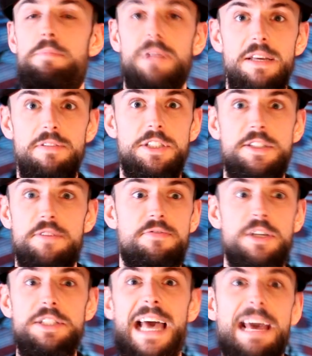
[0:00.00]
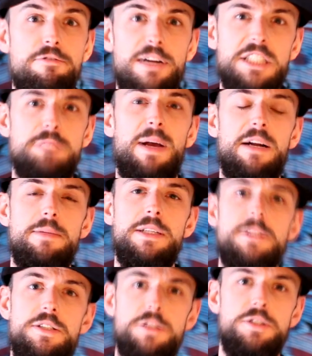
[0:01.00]
I believe this is the first ever
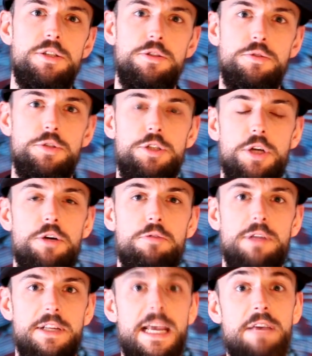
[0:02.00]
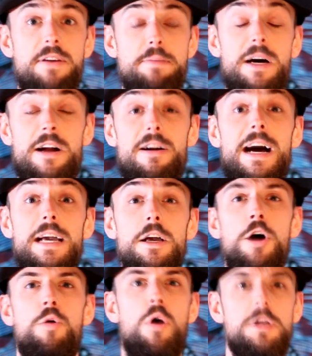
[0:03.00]
experiment to show with an fMRI
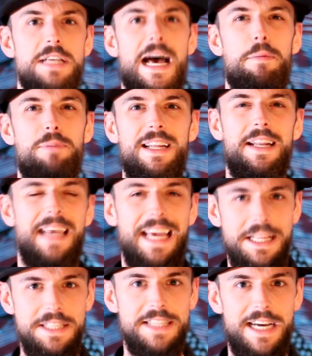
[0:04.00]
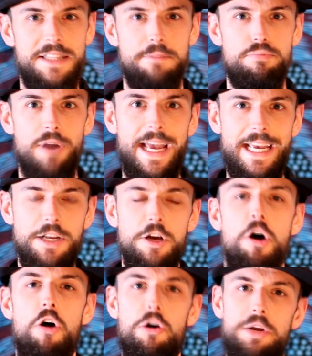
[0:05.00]
what's happening inside the brain
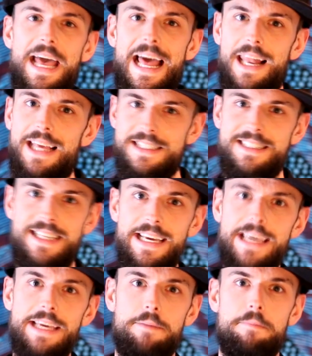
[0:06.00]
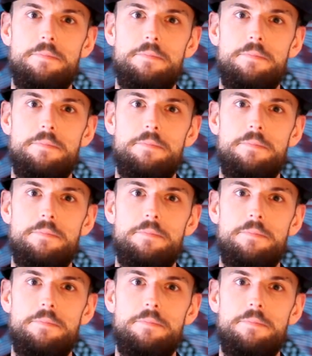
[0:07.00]
on LSD.